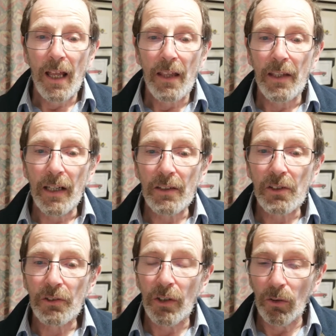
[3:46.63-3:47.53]
The
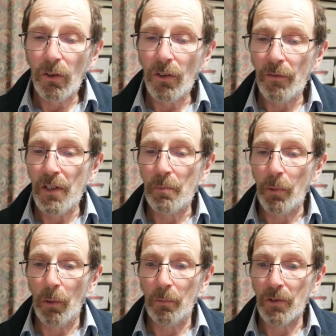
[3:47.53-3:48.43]
answer to a lot of these
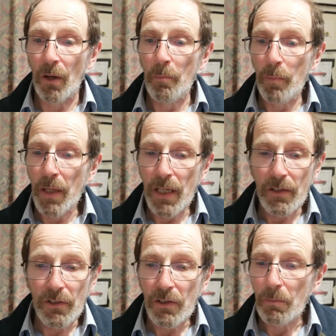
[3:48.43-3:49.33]
problems
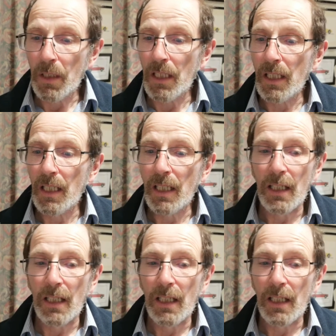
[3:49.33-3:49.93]
appears to be